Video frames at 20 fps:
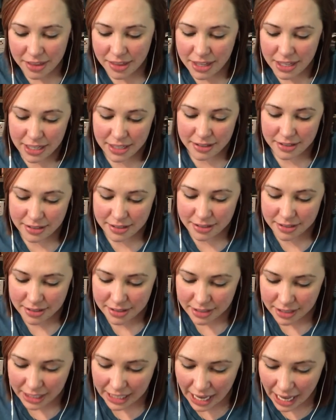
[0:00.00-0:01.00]
this
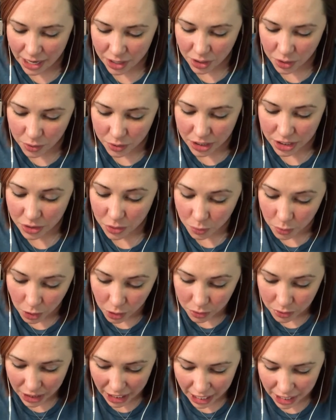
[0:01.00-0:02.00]
category, the rogue
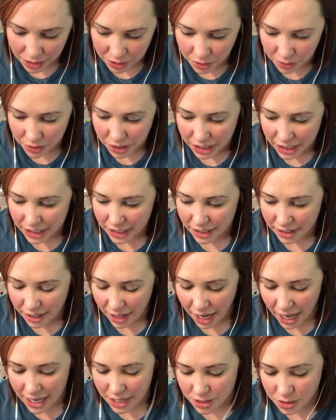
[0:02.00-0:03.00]
category,
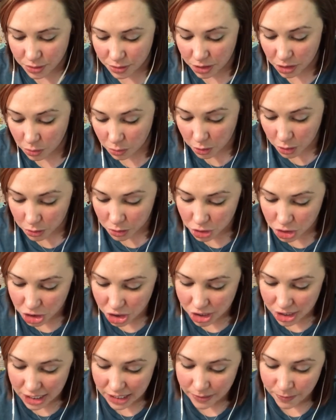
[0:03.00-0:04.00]
and doing the rogue
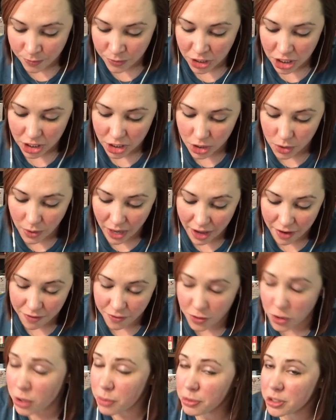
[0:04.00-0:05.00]
journey, you have
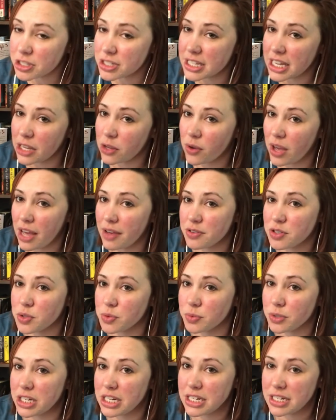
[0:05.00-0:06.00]
4 books that you have to
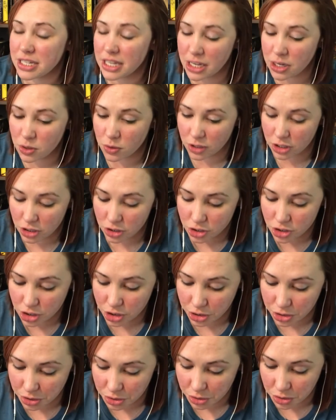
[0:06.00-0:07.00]
read in order
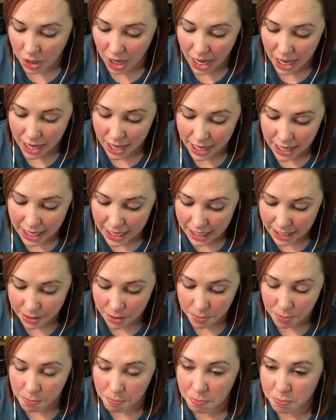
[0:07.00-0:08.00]
to
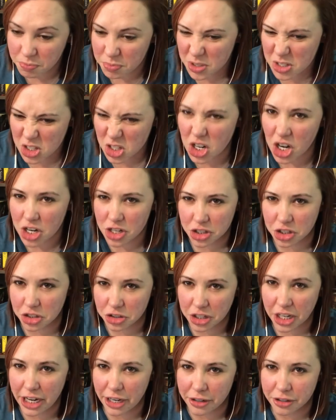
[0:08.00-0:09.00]
start your
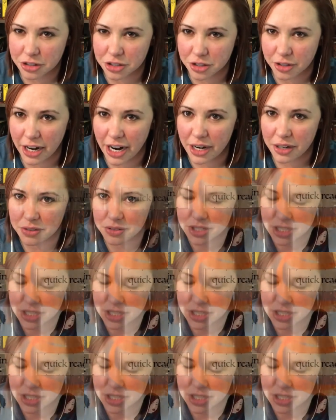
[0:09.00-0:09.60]
character out.